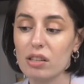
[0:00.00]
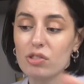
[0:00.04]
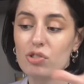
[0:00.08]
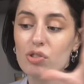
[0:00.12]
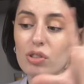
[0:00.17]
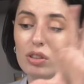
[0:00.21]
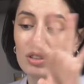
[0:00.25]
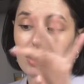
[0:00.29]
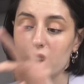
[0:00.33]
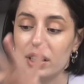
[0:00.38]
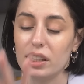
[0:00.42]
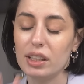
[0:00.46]

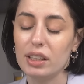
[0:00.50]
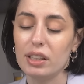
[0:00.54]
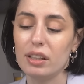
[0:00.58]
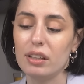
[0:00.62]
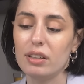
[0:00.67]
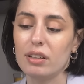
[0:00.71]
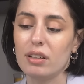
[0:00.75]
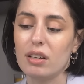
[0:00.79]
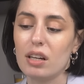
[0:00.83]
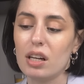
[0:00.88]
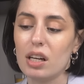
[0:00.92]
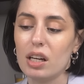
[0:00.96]
actually
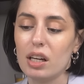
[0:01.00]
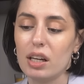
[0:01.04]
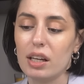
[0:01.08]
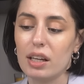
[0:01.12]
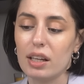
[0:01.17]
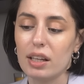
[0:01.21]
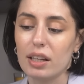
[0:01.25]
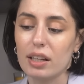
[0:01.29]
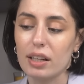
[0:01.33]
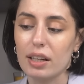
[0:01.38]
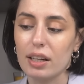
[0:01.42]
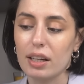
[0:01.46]

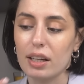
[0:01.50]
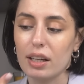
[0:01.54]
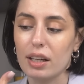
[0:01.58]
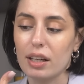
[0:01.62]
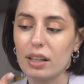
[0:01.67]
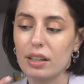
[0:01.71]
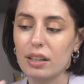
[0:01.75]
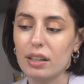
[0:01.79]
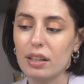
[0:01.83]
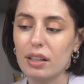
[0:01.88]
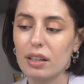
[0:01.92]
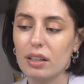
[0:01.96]

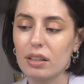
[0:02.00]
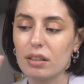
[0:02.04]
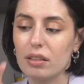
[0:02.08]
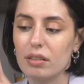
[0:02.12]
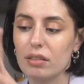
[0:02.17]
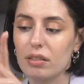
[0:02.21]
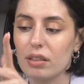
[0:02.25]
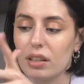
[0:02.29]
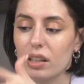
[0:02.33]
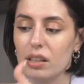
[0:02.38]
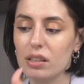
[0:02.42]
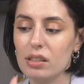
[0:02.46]
kinda
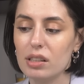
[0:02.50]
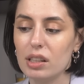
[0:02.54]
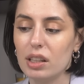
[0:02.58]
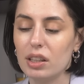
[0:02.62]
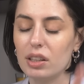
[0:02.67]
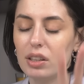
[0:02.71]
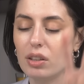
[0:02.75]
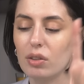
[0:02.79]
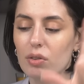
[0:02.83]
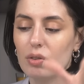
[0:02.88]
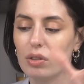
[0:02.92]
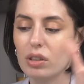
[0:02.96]

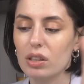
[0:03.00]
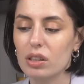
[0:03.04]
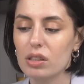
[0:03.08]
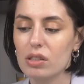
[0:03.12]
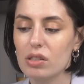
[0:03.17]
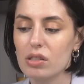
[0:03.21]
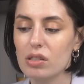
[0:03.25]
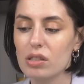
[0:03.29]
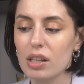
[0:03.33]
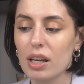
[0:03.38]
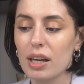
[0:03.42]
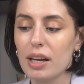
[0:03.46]
continuous.